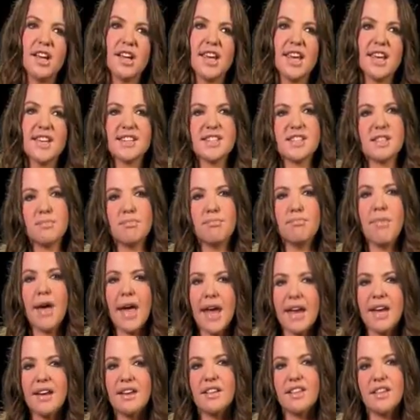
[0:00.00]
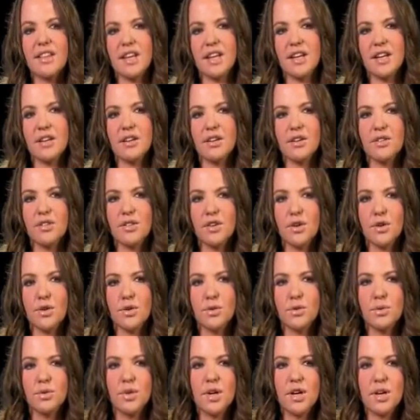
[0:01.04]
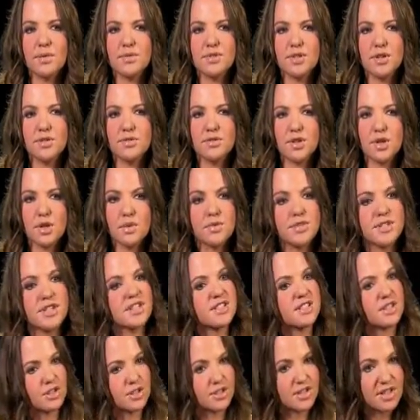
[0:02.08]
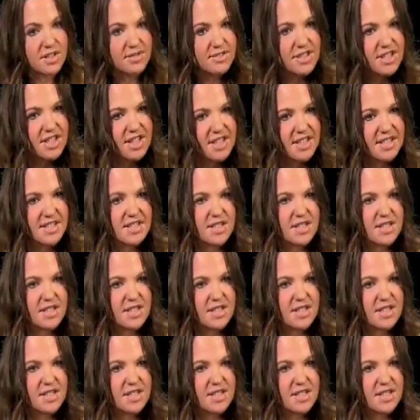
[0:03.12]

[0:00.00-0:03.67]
I guess the main thing, though, I was offering was exclusivity.